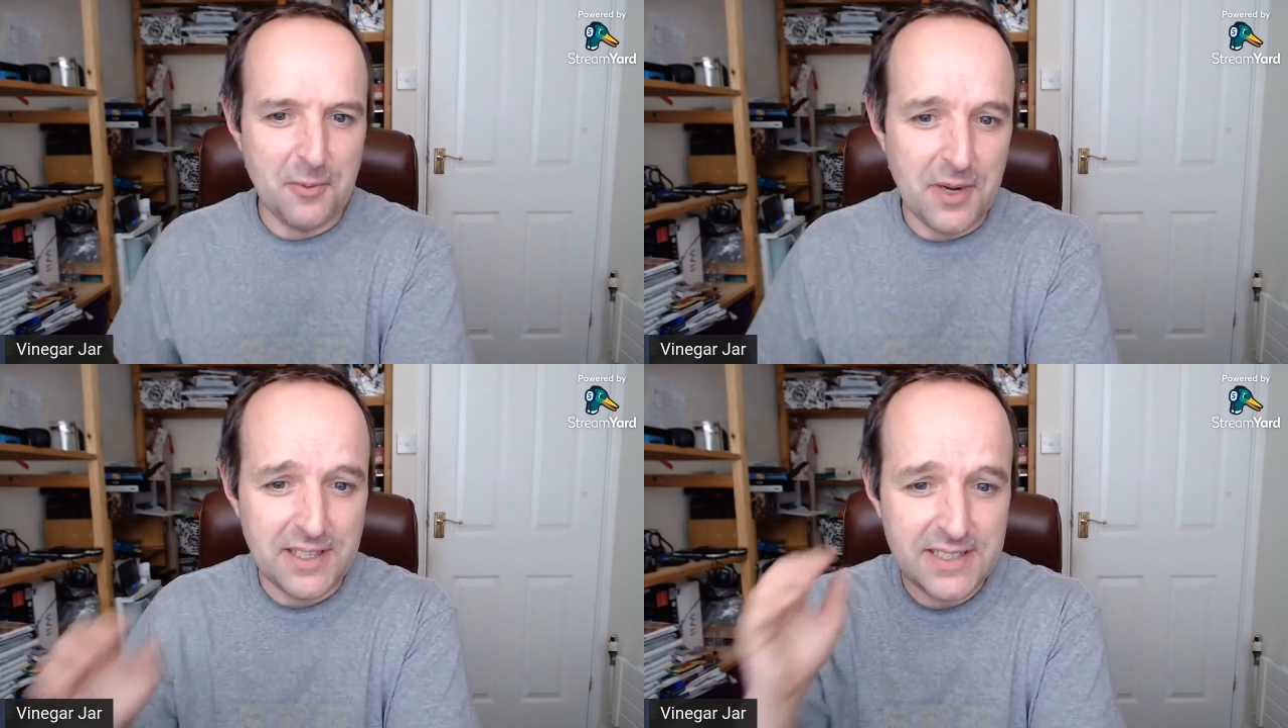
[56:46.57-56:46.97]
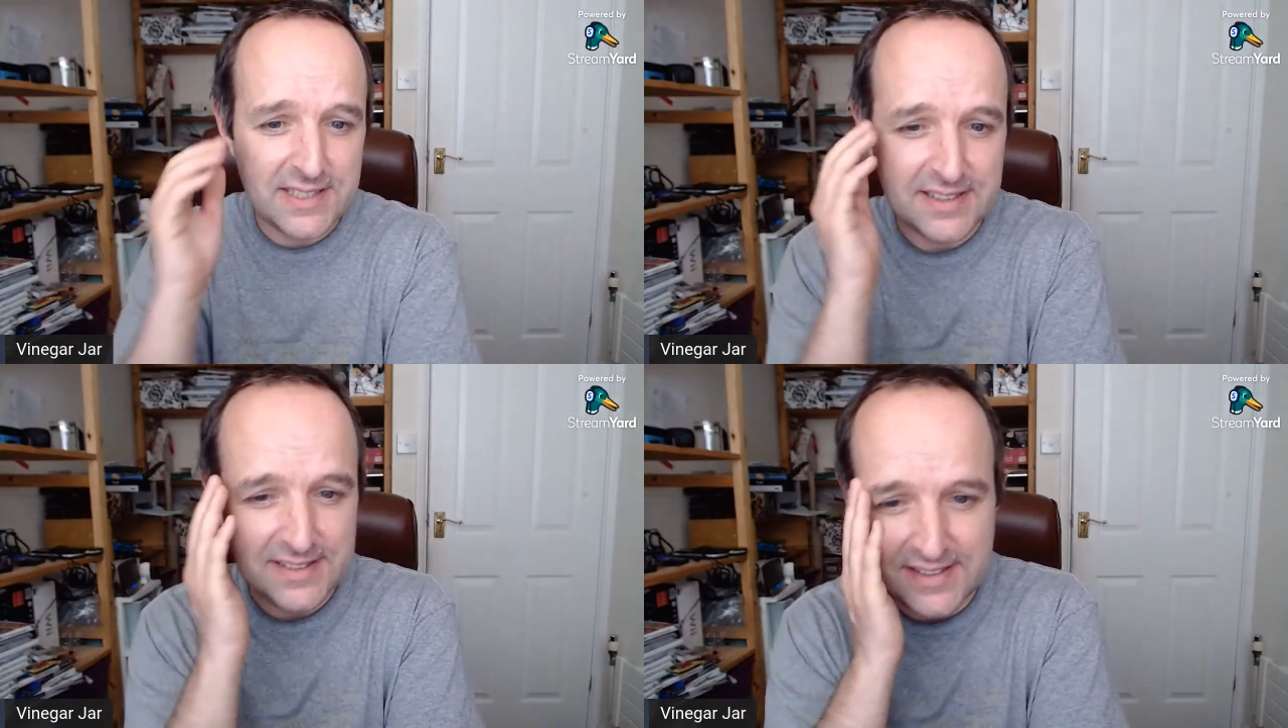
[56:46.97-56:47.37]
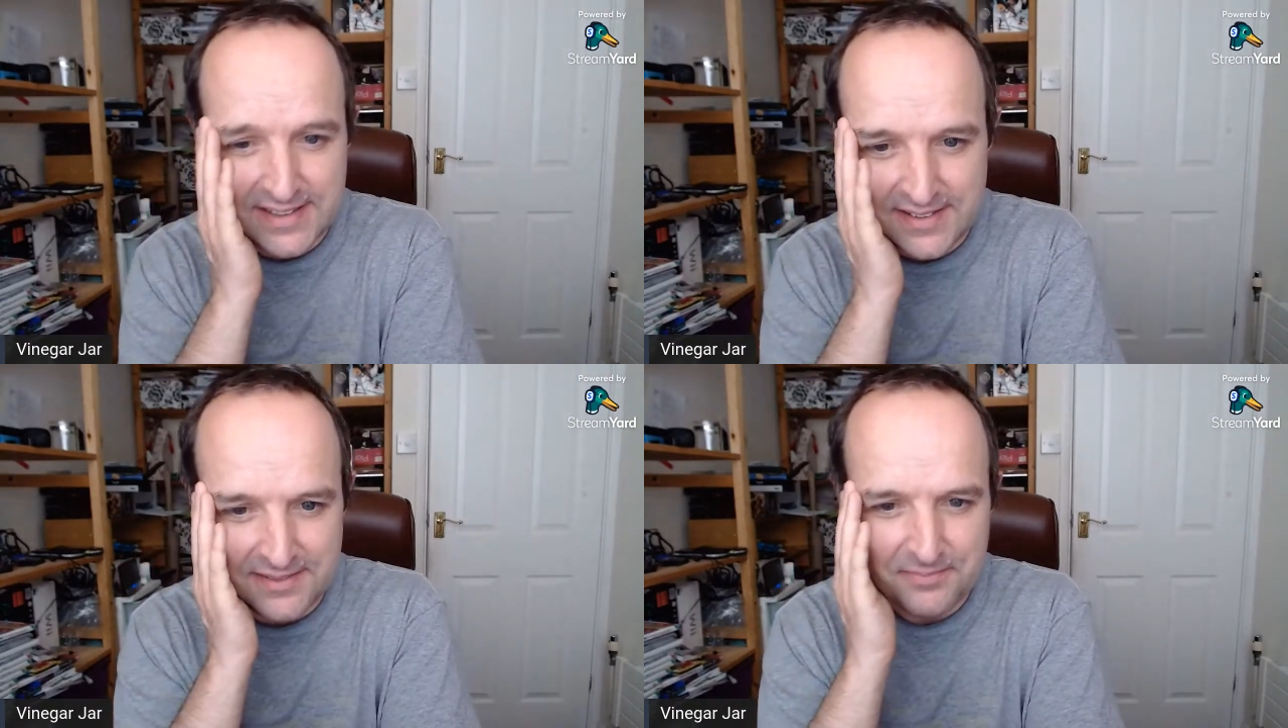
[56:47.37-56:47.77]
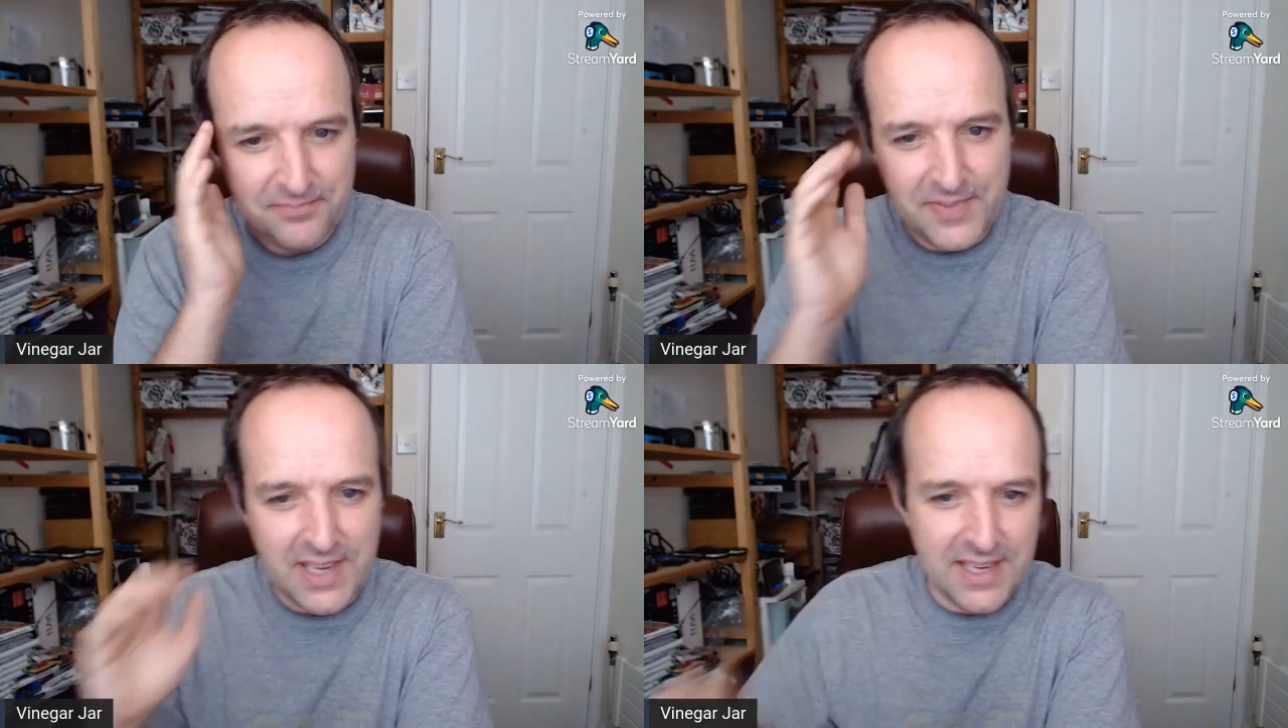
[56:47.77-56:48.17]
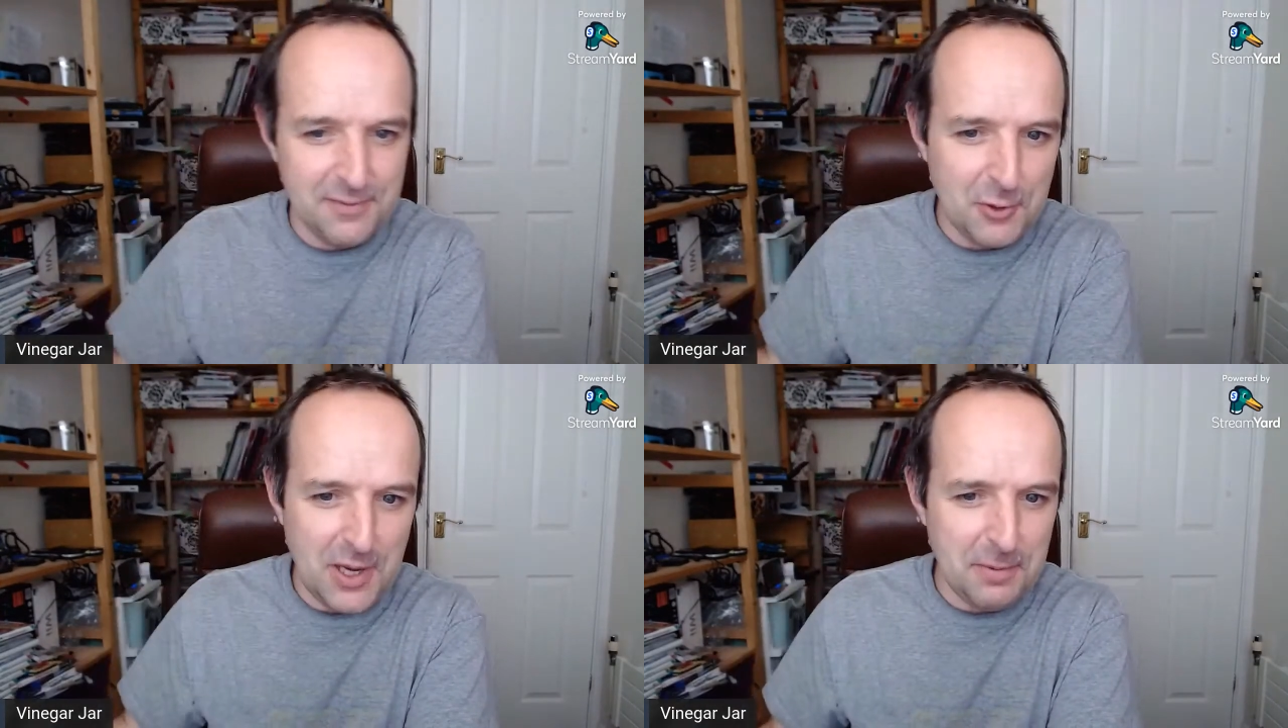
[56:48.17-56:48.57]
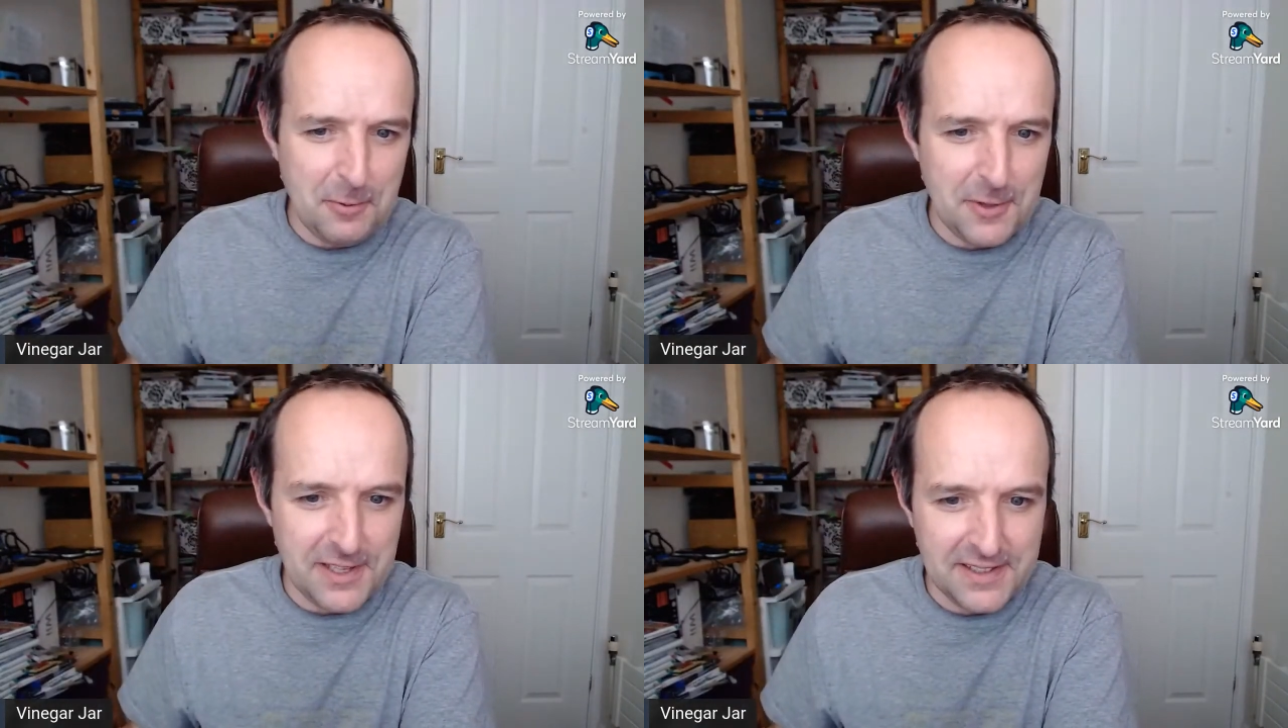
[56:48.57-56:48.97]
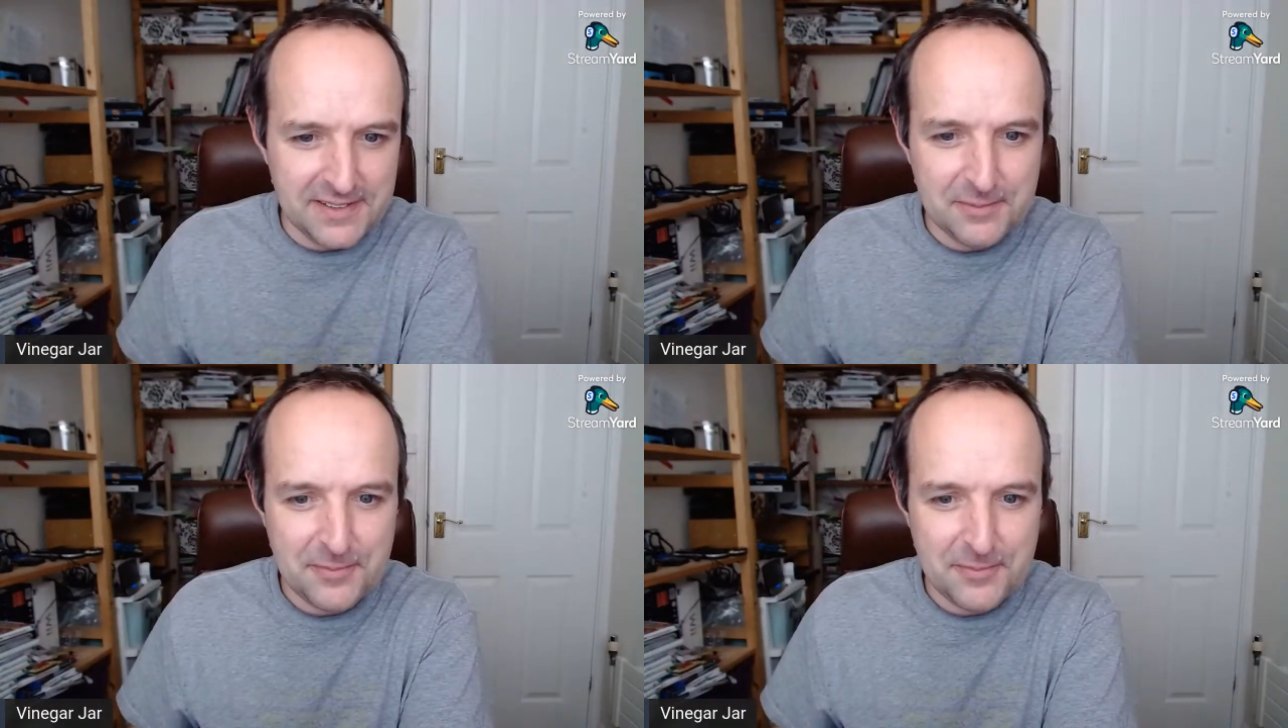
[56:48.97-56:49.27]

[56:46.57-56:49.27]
away. Yeah, not happy with it.